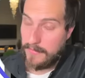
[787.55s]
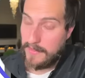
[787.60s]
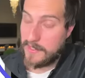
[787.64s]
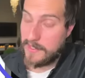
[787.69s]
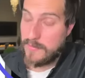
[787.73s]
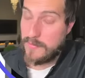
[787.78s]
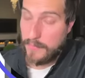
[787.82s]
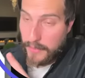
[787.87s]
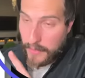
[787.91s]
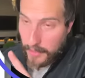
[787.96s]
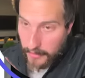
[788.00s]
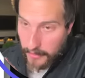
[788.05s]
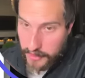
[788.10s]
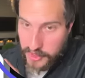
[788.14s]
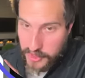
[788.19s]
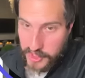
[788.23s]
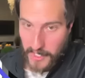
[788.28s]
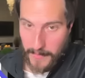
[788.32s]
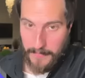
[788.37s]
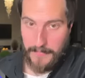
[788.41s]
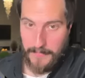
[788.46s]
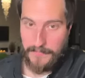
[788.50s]
That's per
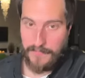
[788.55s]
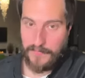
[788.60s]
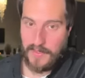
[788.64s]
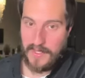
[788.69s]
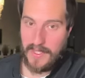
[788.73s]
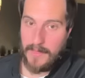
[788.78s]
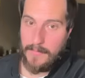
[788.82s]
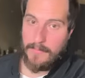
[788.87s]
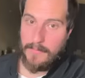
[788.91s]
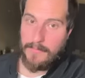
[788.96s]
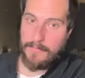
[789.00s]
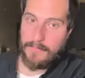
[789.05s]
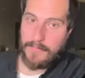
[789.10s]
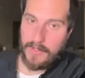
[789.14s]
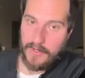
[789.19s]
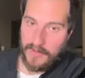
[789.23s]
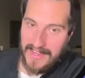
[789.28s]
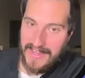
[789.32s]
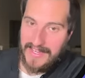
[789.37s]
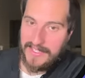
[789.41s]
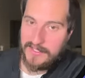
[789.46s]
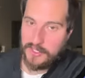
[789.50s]
chip, okay,
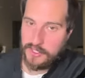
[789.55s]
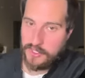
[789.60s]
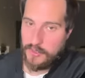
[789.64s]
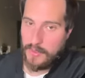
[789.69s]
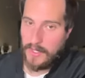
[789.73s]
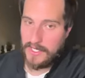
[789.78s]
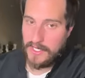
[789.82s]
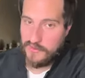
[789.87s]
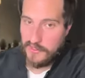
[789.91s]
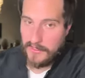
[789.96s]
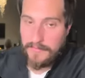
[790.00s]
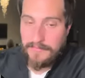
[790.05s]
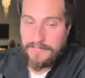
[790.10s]
per H200.